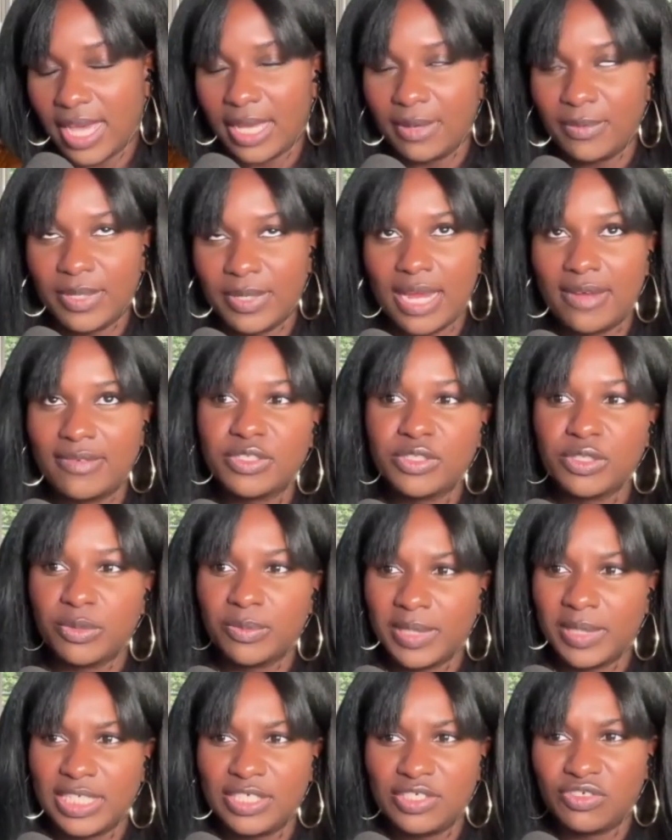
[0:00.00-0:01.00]
would have so
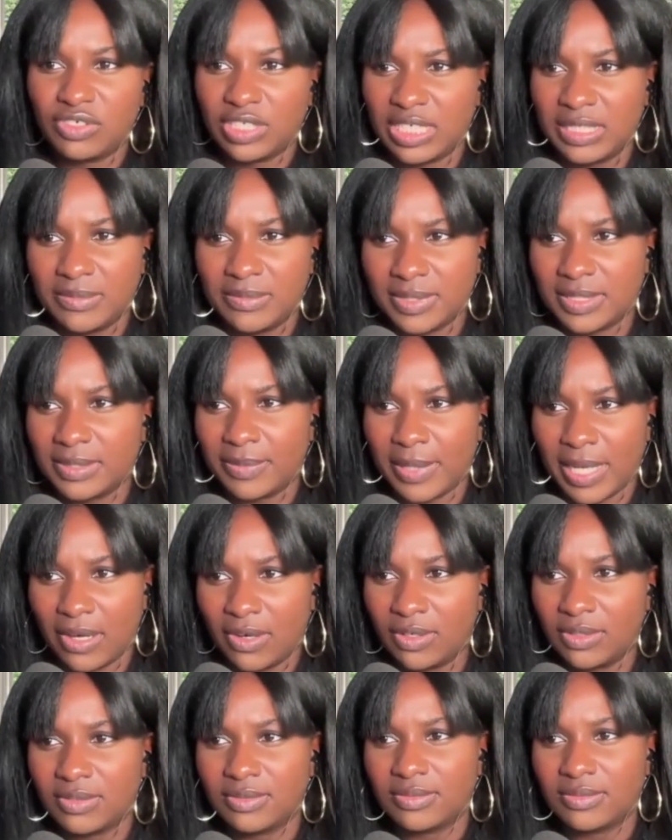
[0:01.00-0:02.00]
many dreams
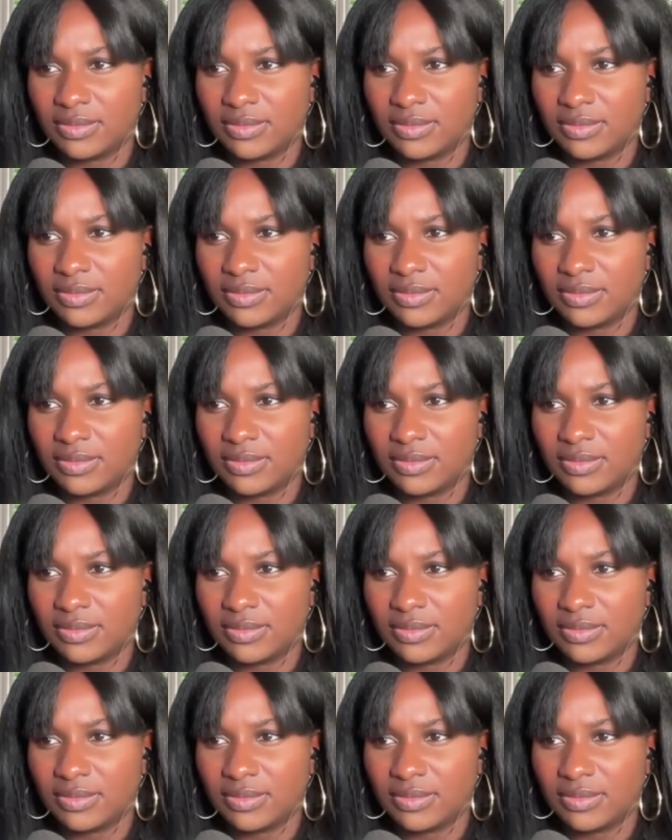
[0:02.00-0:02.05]
about